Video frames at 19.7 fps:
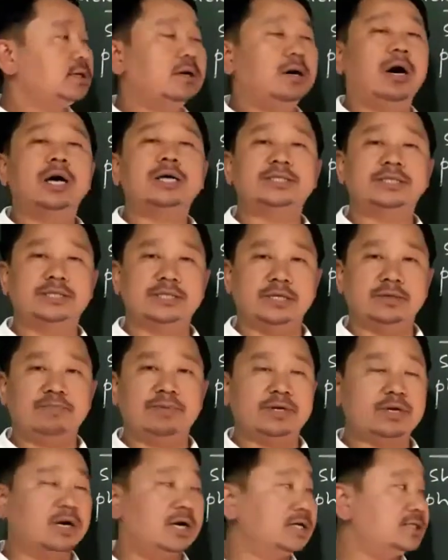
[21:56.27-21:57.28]
oxygen,
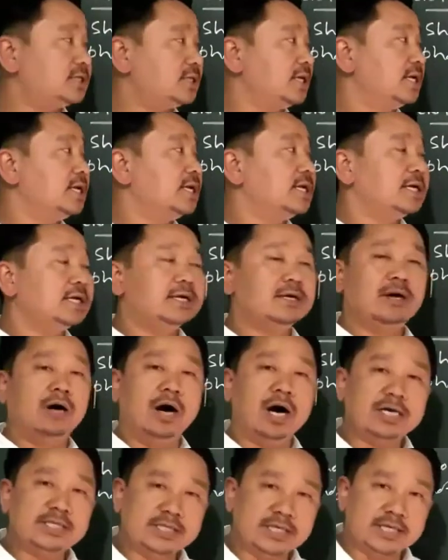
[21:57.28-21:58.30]
because
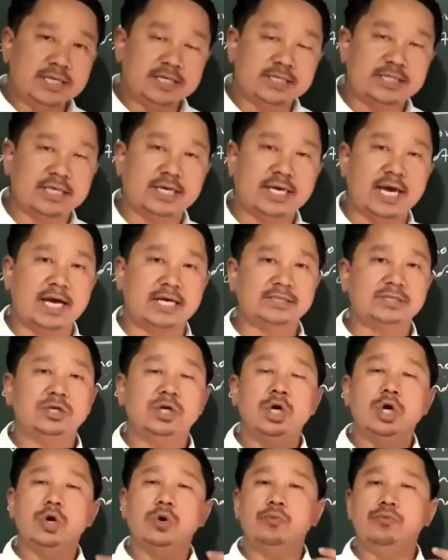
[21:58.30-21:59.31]
oxygen is the
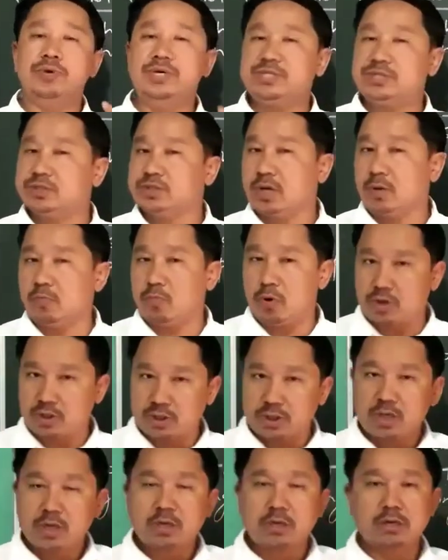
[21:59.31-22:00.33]
gas which
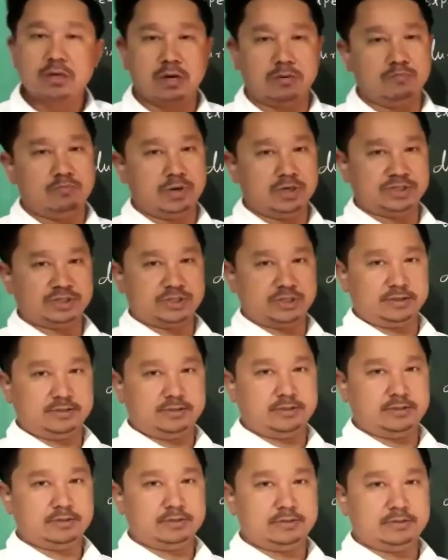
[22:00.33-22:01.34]
support combustion.
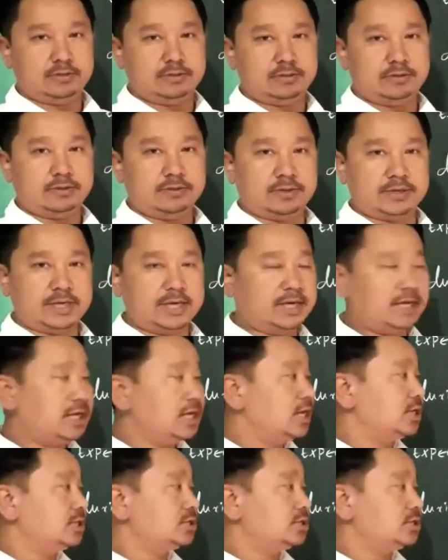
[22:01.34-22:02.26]
Okay,